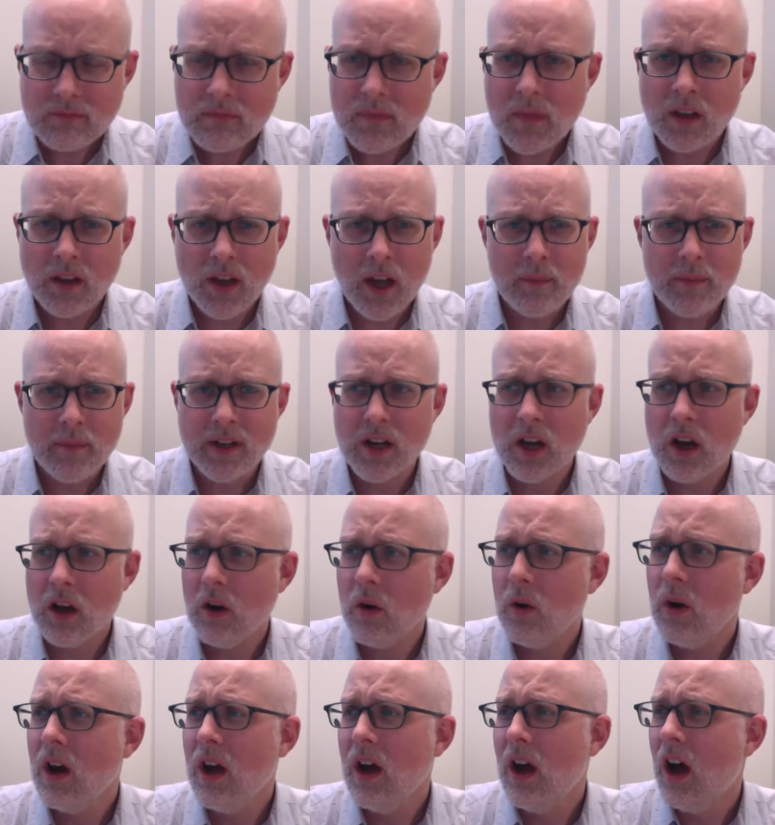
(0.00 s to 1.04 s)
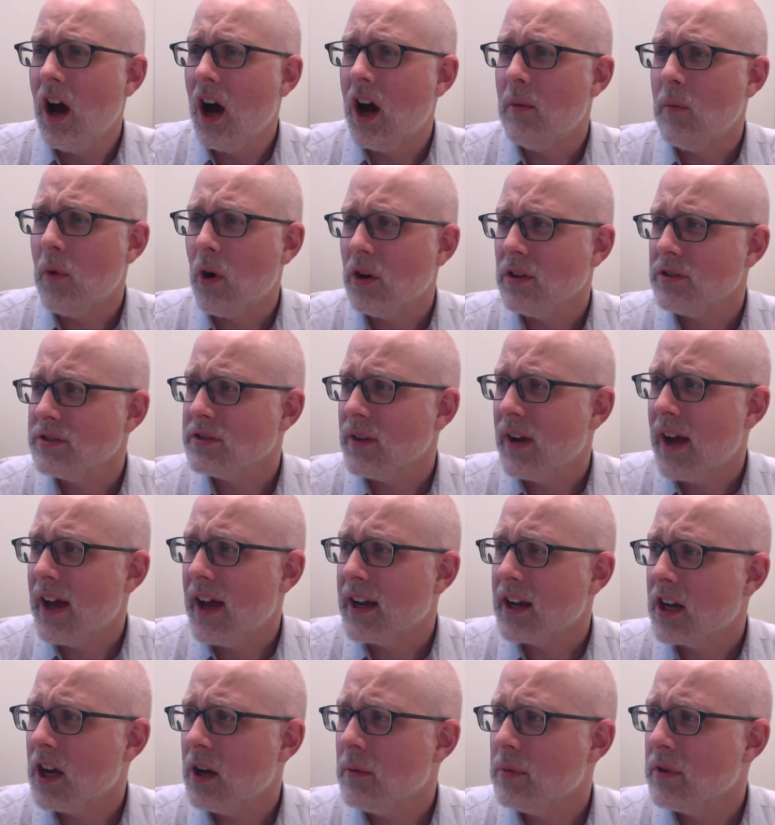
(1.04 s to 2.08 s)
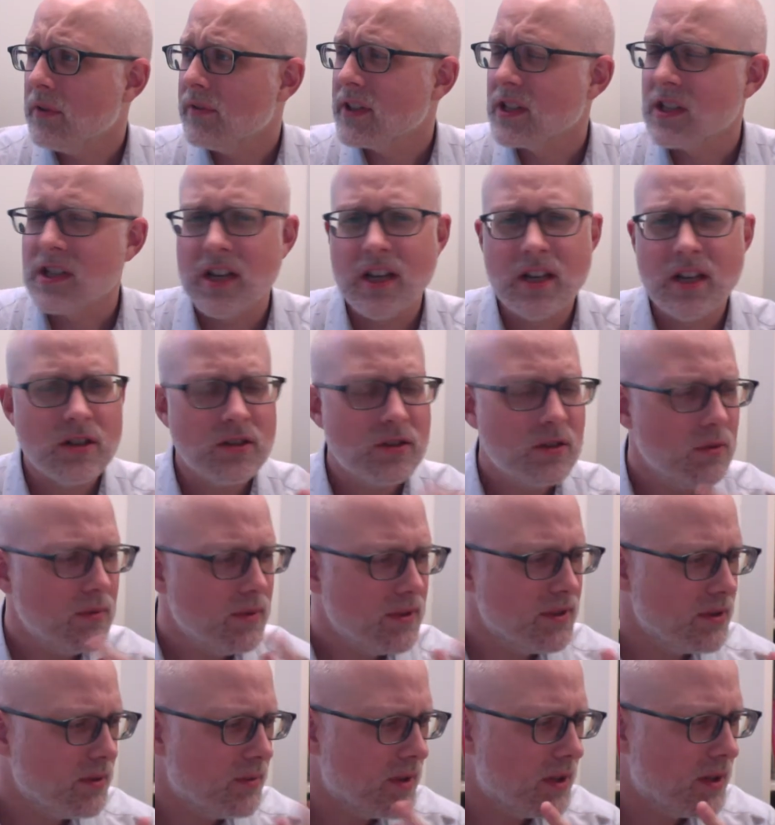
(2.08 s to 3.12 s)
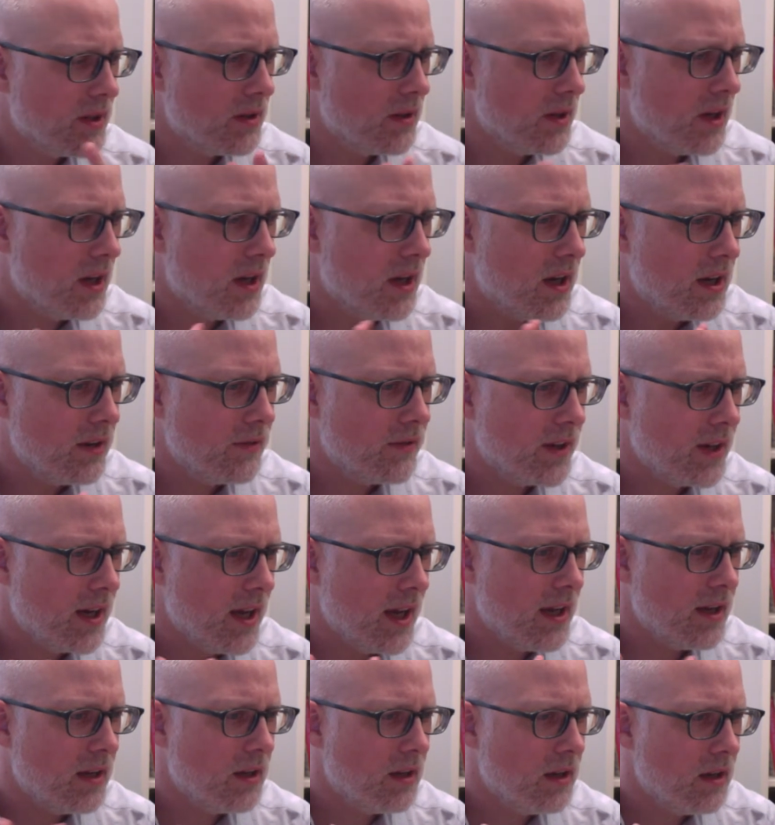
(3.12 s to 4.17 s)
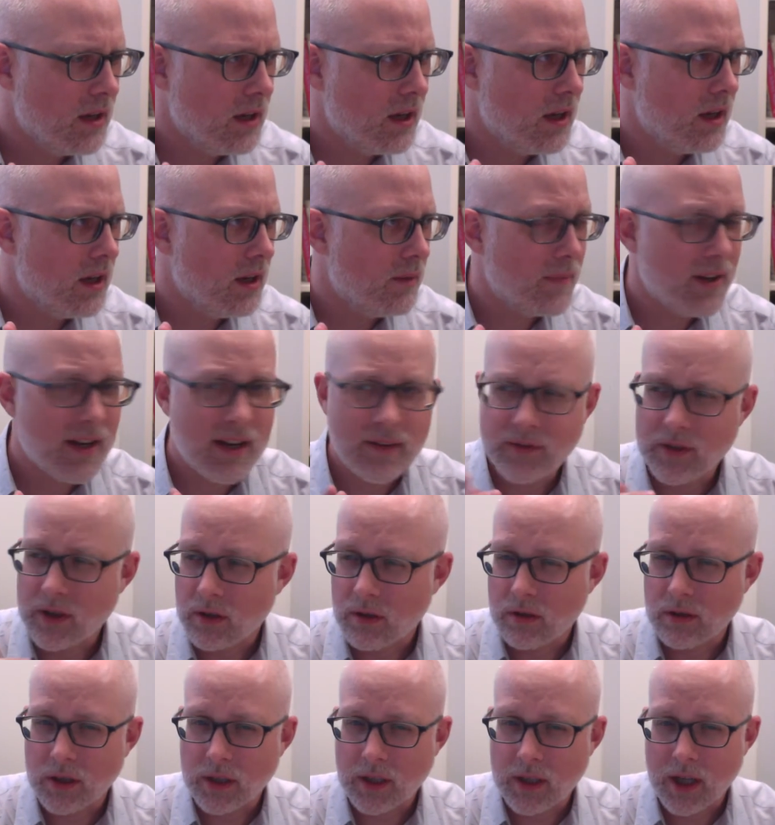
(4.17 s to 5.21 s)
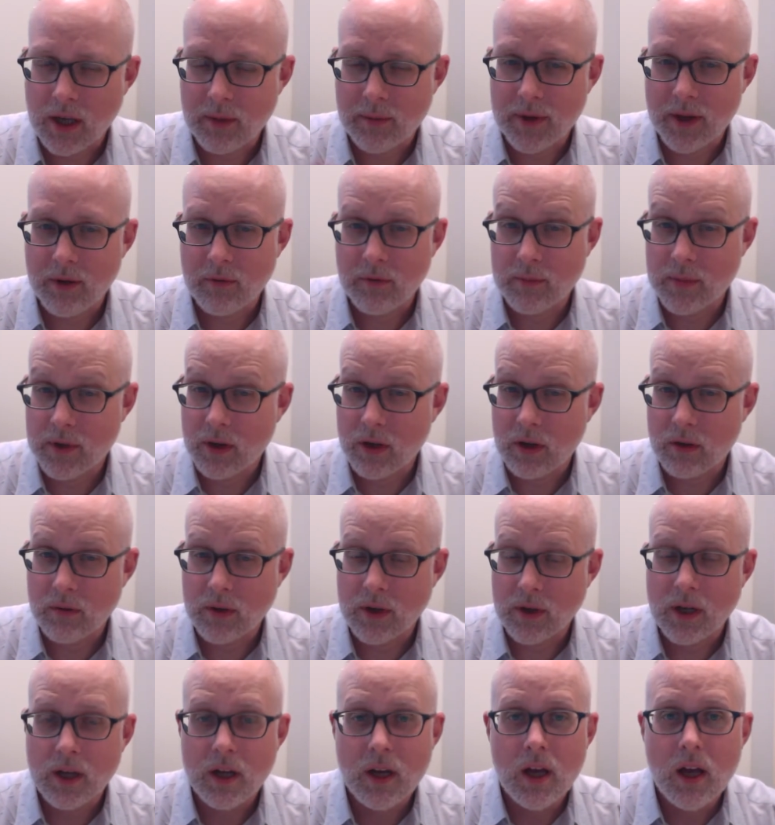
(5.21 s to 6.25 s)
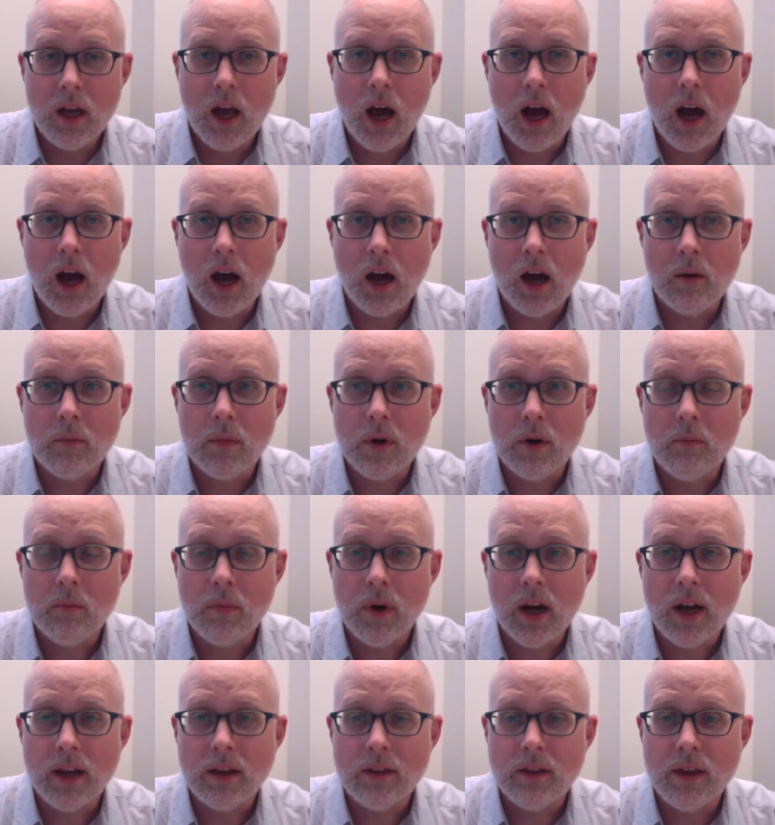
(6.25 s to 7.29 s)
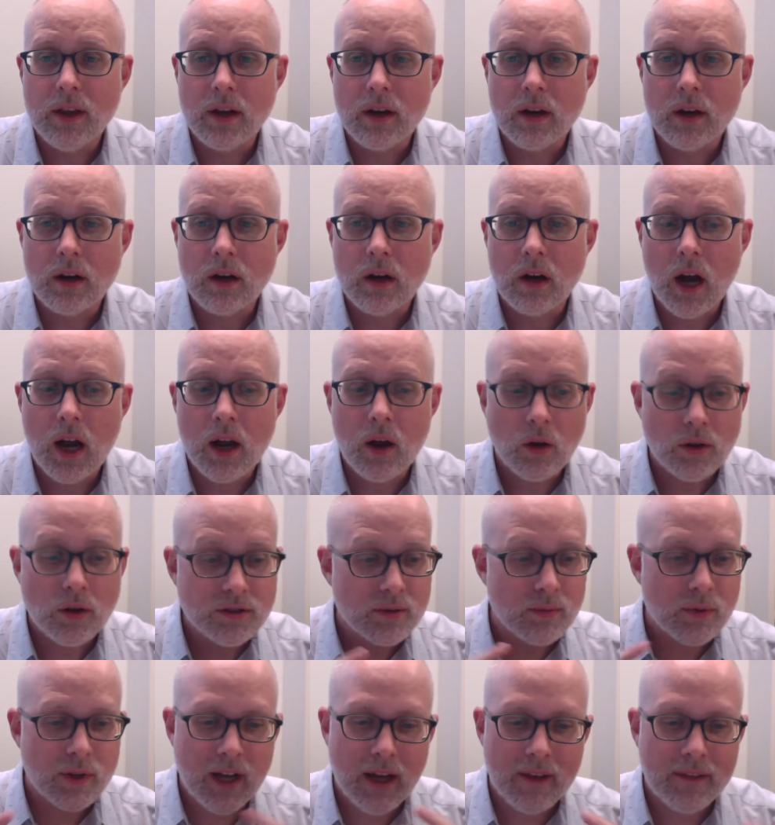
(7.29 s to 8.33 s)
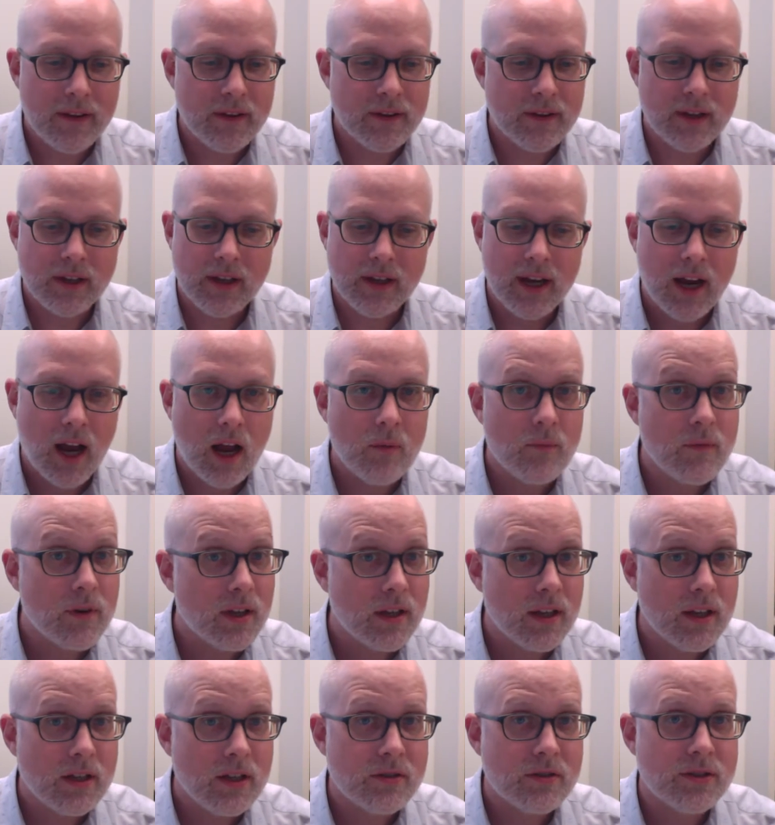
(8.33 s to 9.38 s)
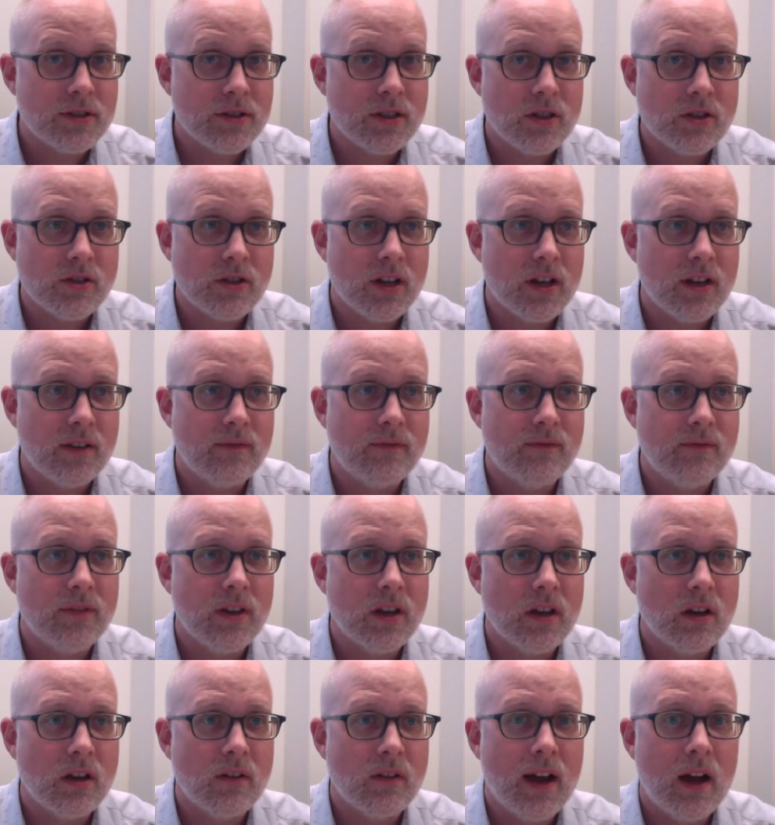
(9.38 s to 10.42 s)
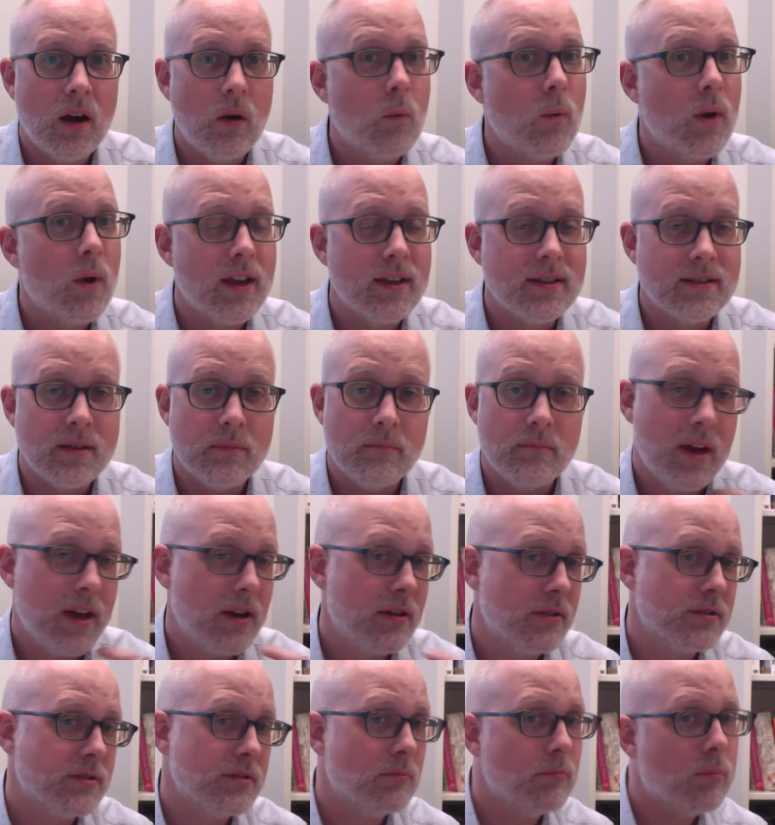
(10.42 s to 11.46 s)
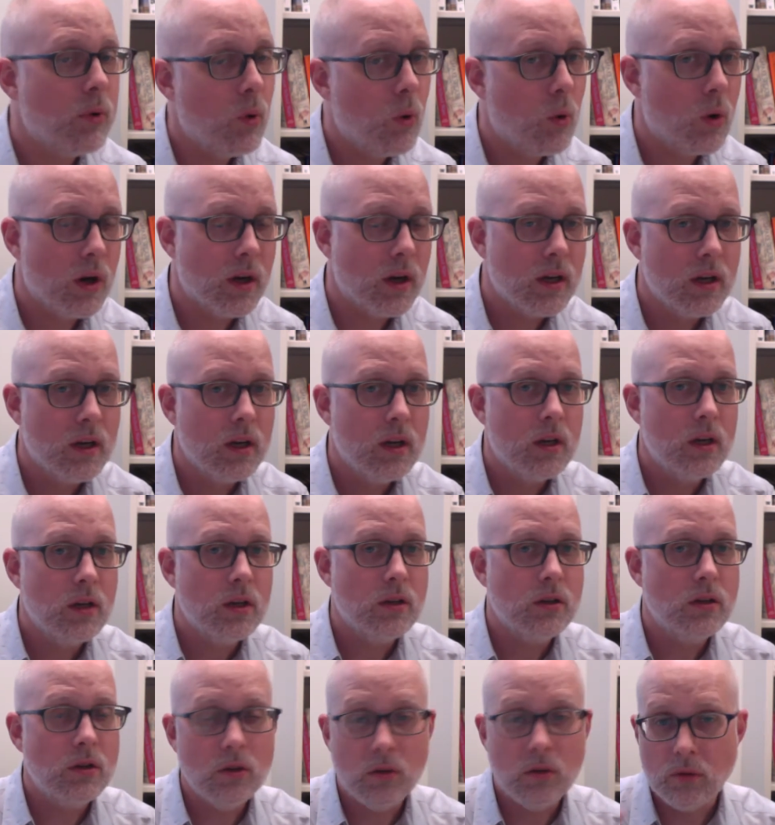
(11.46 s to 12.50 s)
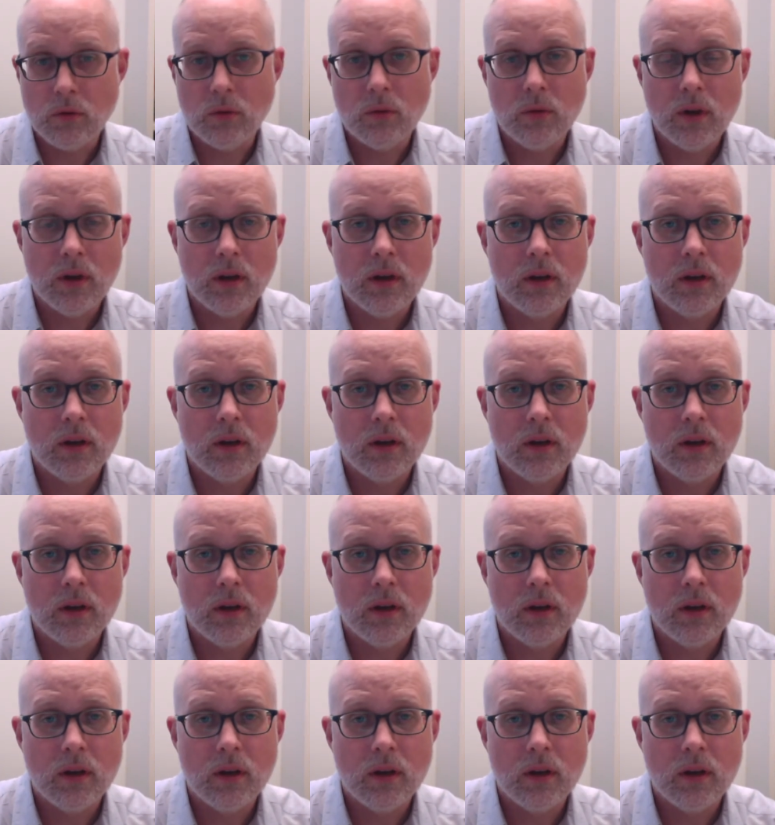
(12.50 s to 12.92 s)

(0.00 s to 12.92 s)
let me know. Also, I had a couple of exchanges. Who was it with? I forget. I'd have to go look it up, and that would be awkward. But I also put out there that like I'm really interested in trying to figure out ways to better support you,